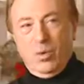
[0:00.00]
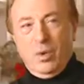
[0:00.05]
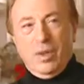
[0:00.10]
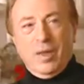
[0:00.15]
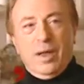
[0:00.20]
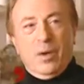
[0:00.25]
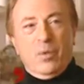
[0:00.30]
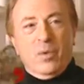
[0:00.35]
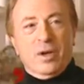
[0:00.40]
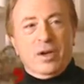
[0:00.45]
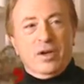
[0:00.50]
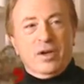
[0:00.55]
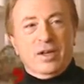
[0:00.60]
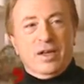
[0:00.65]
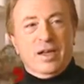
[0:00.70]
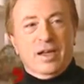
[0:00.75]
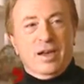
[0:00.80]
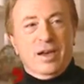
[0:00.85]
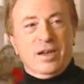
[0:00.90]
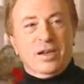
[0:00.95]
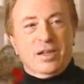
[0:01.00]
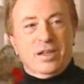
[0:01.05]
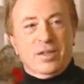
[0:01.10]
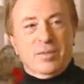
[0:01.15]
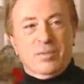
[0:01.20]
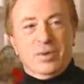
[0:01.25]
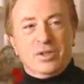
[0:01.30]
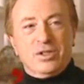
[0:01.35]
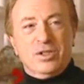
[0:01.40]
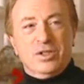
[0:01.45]
Well, I wanted to get into
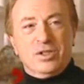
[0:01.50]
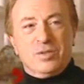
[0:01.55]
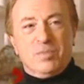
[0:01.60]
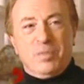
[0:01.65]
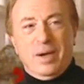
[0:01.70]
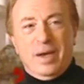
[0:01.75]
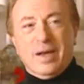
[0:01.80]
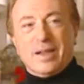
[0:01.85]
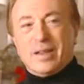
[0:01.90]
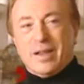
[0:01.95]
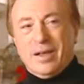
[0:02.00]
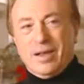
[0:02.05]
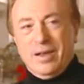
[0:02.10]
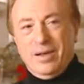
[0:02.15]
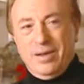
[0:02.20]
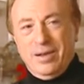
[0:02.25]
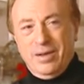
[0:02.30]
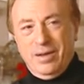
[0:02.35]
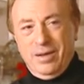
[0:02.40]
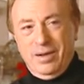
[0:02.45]
the business badly,